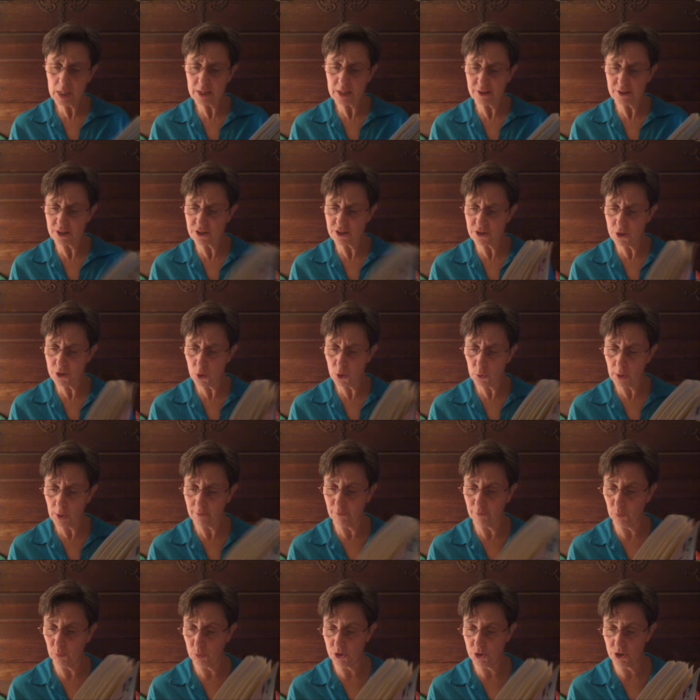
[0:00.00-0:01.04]
The snow
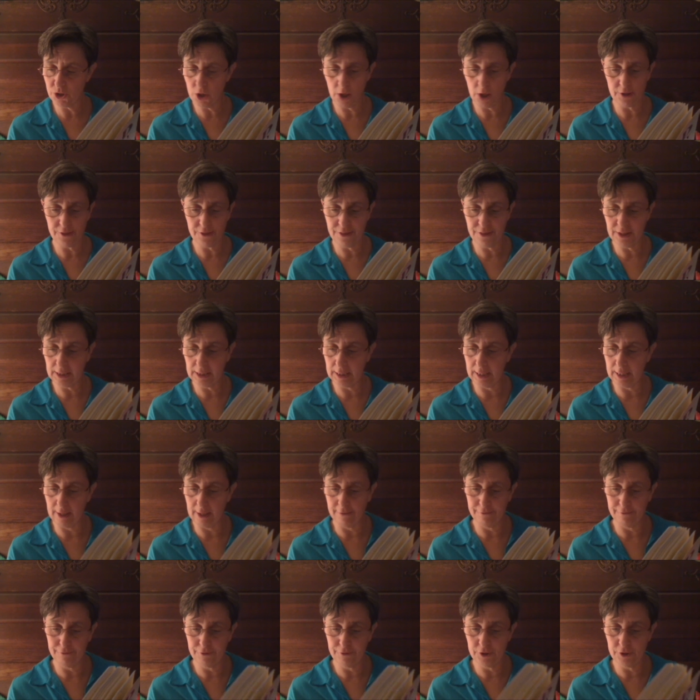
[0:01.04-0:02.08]
cover was not thick
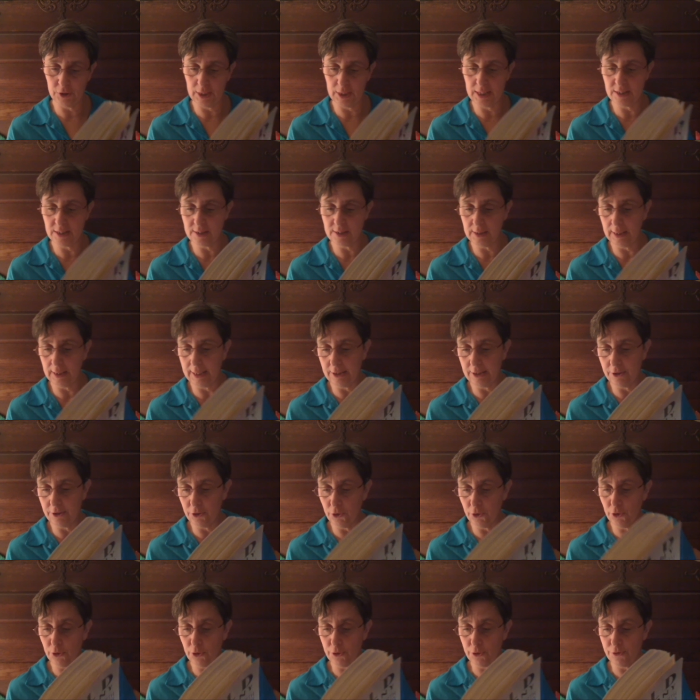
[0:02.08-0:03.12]
enough to insulate the
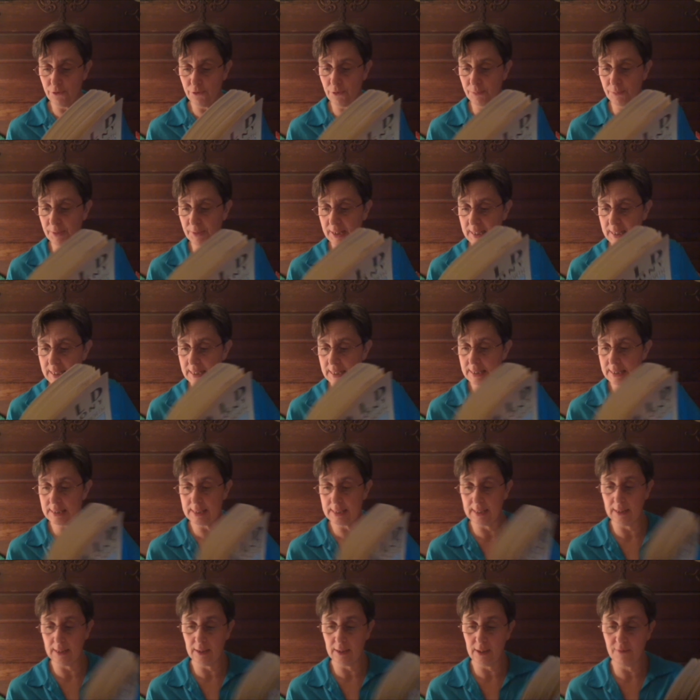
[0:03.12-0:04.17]
earth from the heat
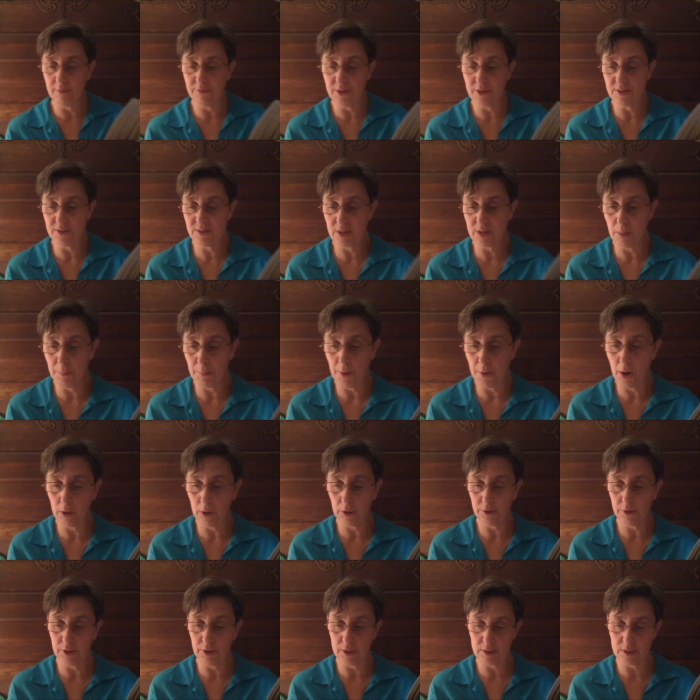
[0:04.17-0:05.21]
sink of the
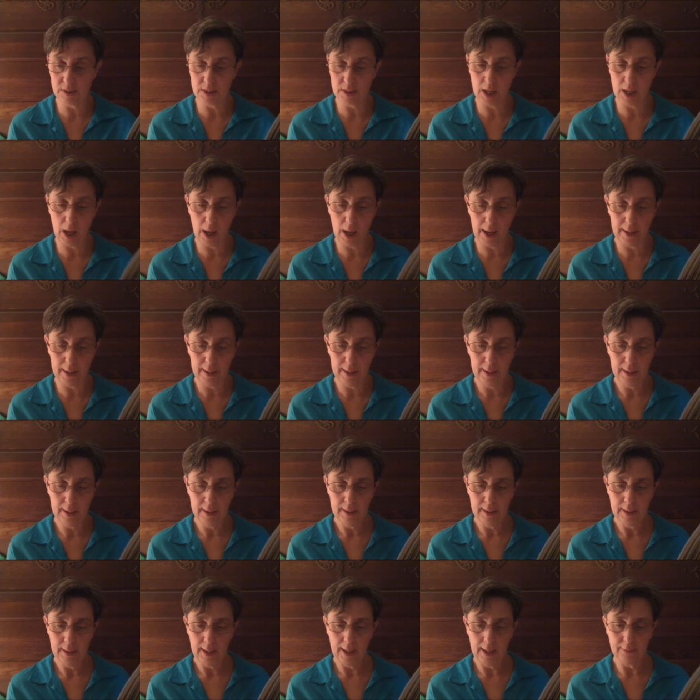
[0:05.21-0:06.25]
subarctic sky,
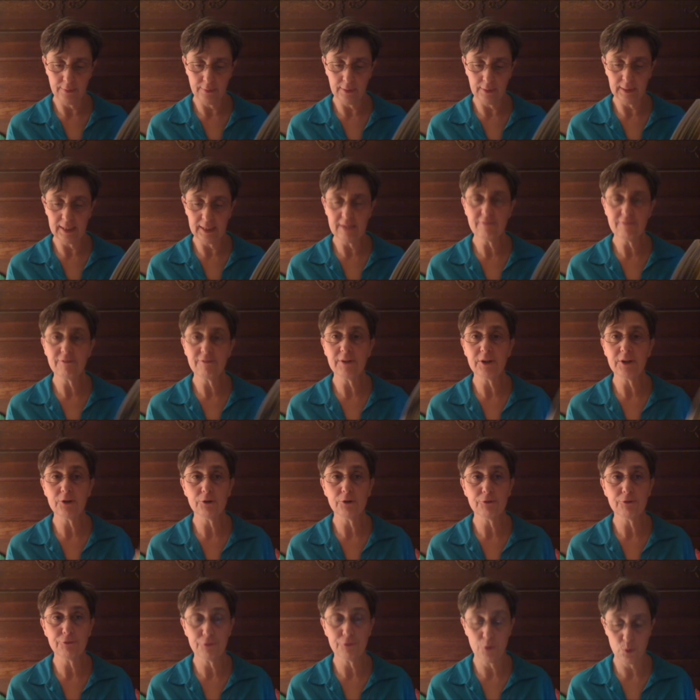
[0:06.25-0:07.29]
and the leaf litter
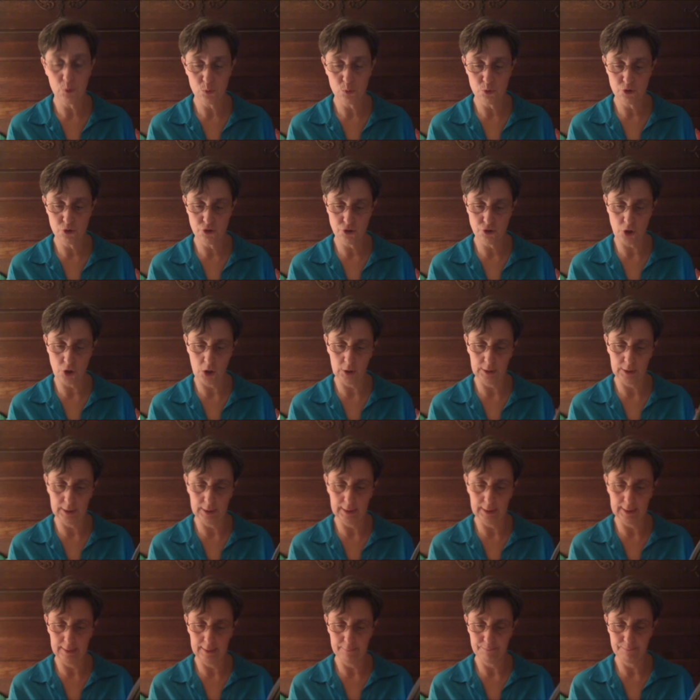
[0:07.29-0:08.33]
froze
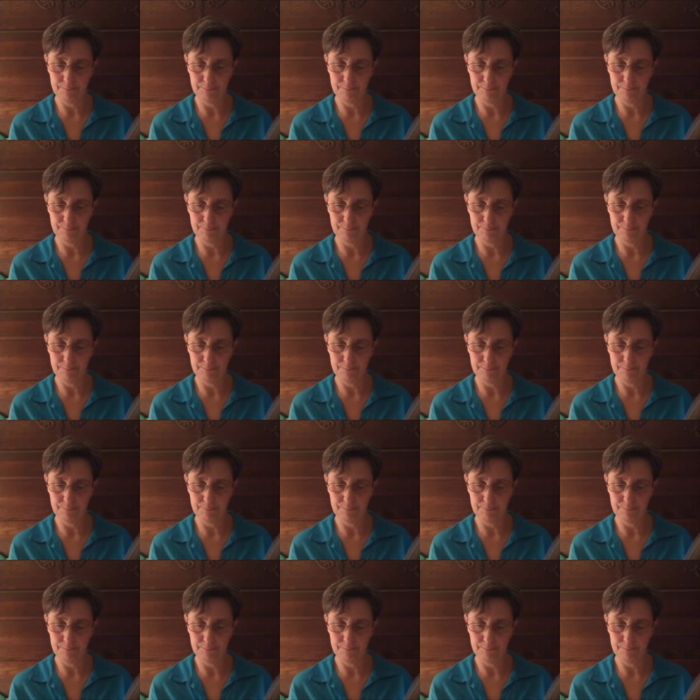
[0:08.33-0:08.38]
solidly.